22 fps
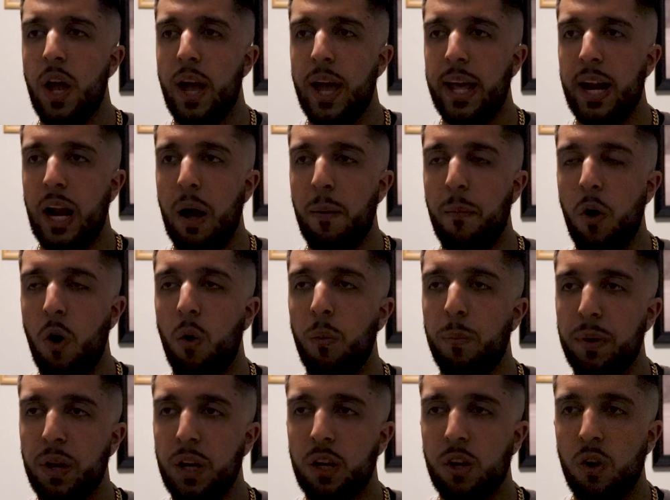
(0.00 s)
and I'm
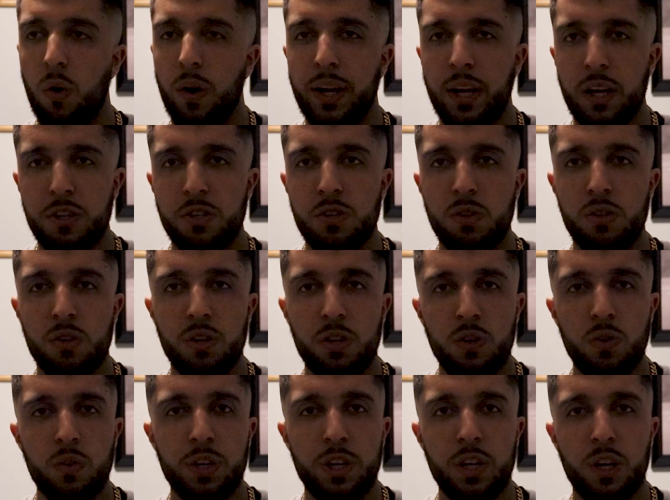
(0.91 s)
hoping going into the
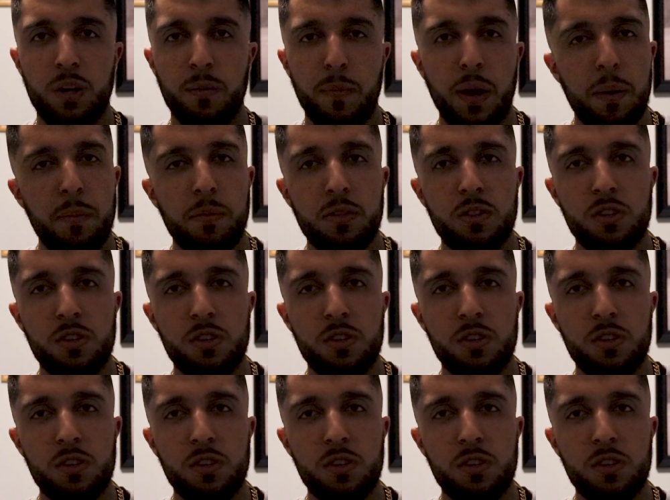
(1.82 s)
new year maybe